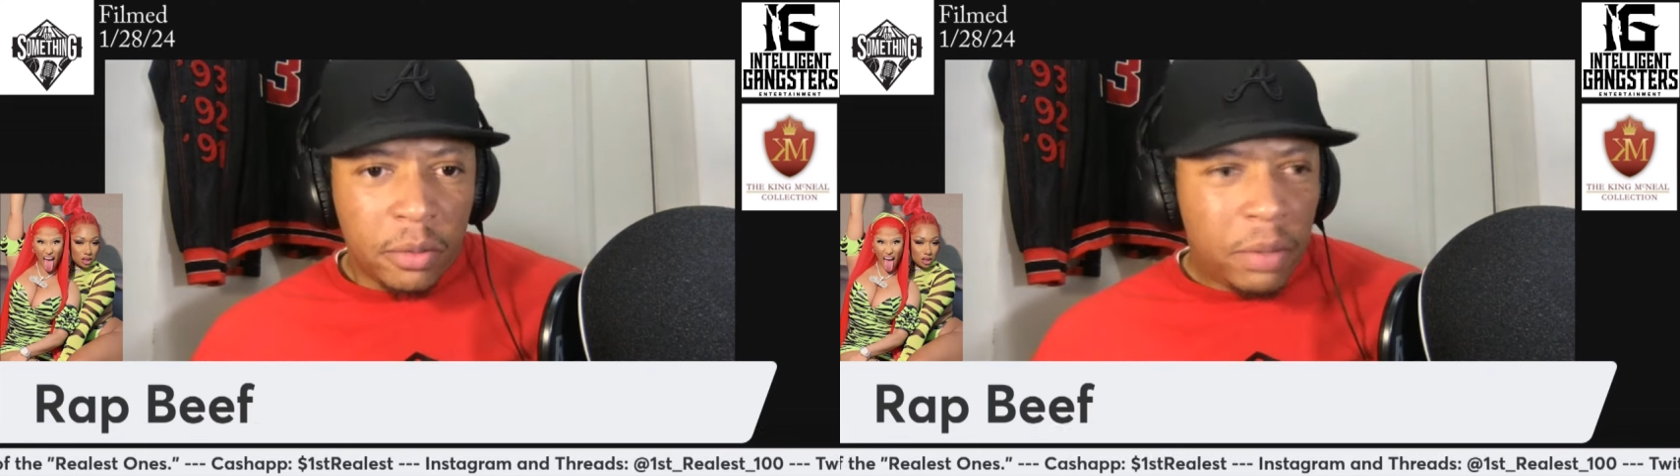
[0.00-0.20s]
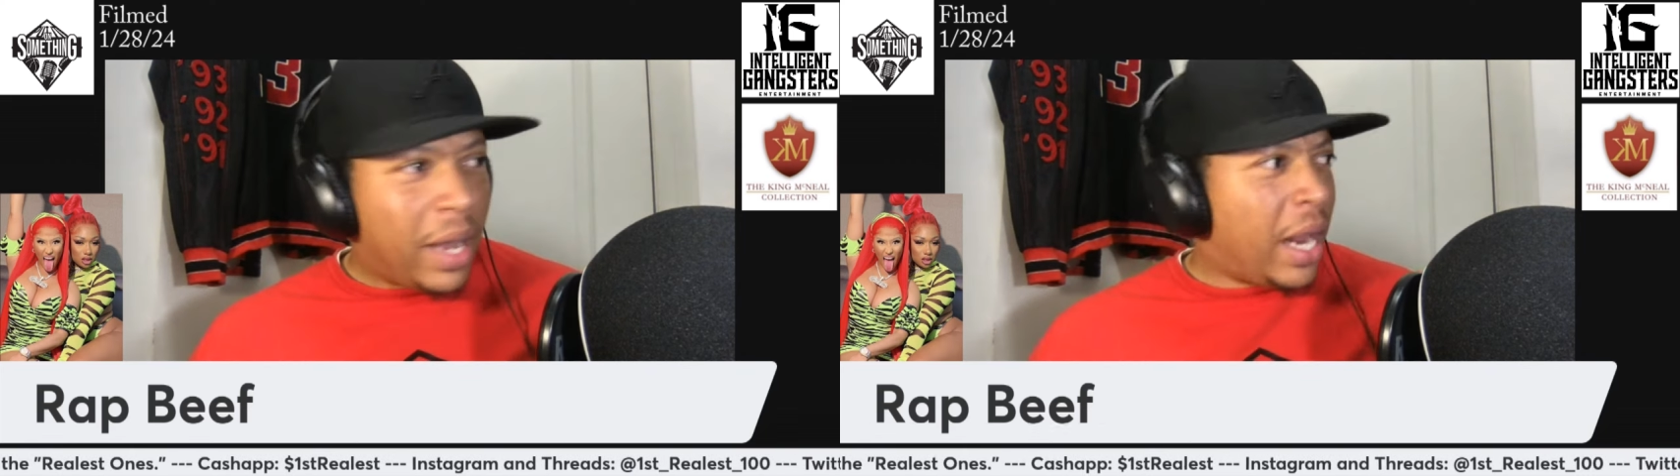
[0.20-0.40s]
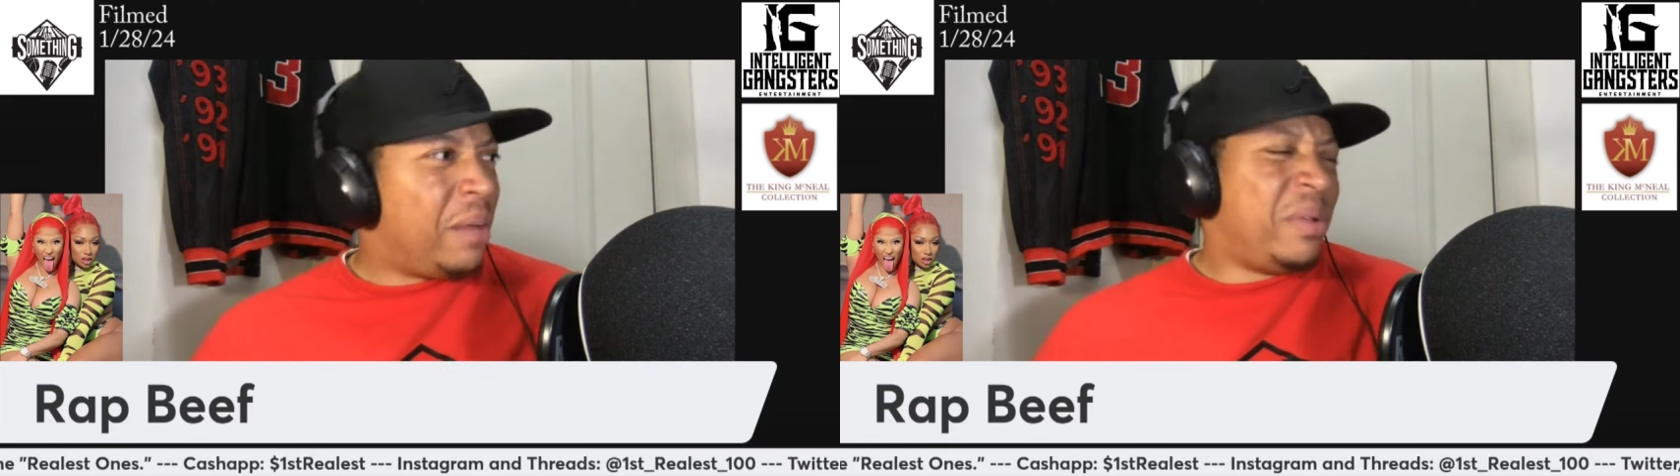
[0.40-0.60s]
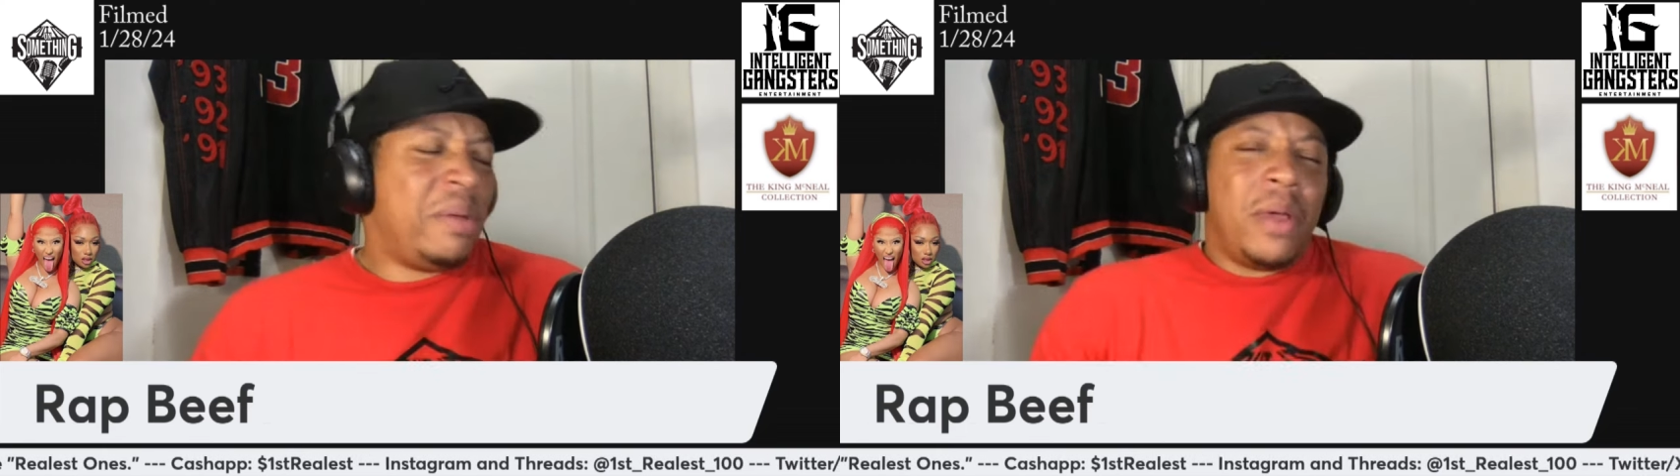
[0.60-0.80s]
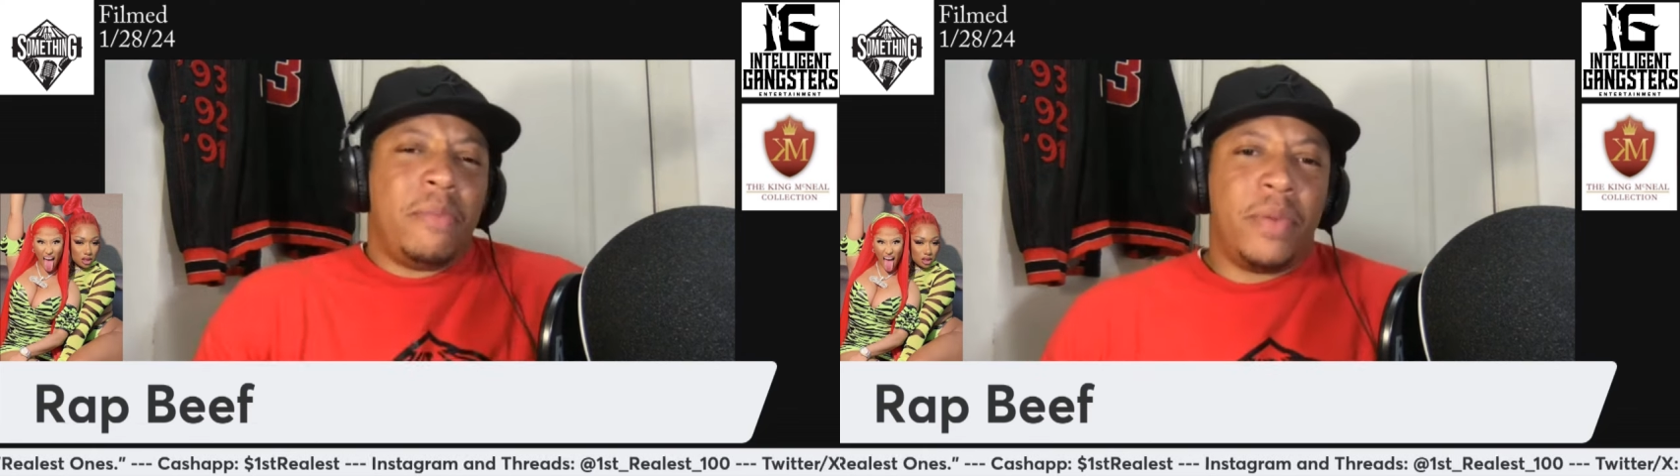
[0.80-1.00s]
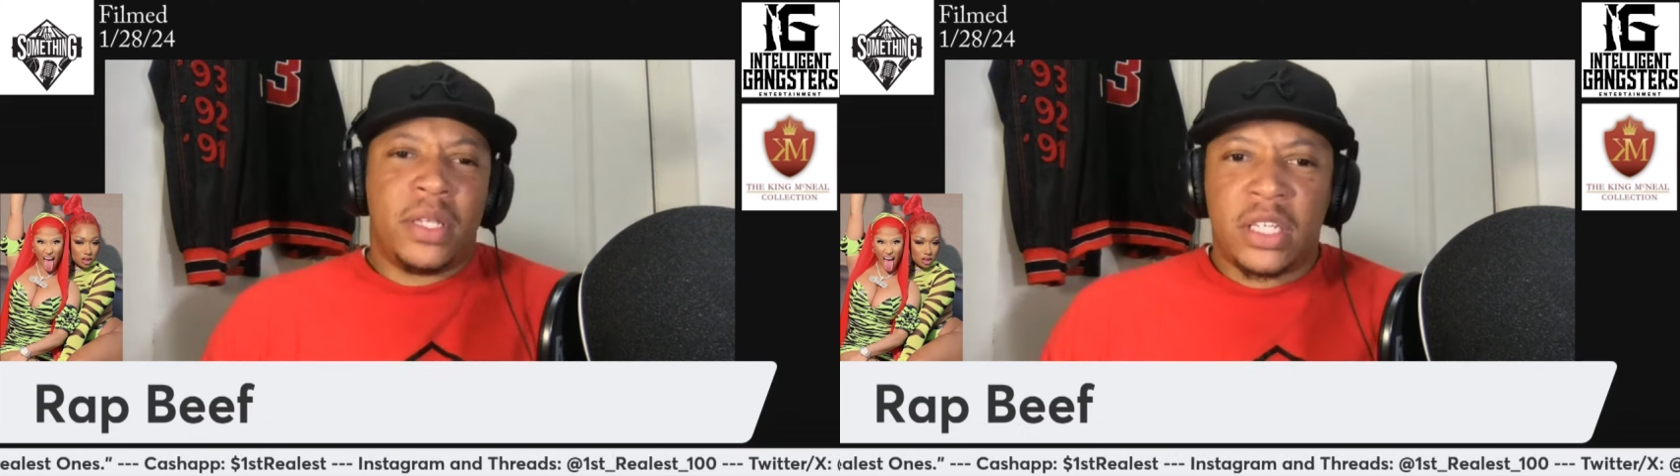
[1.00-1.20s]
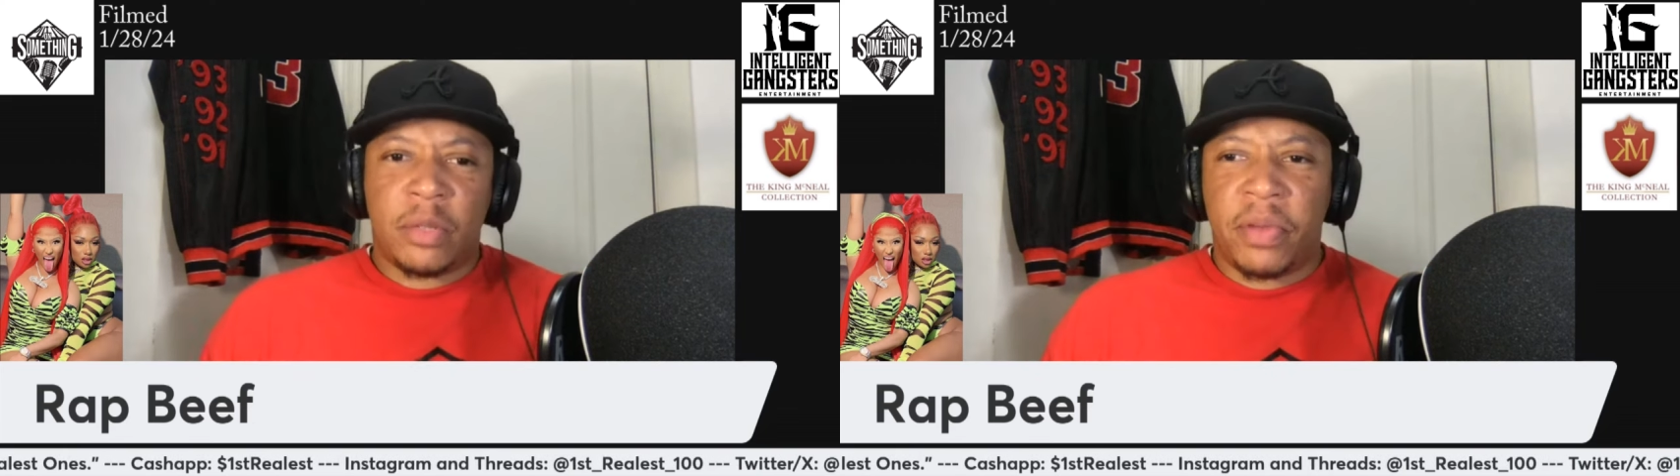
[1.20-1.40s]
But, since the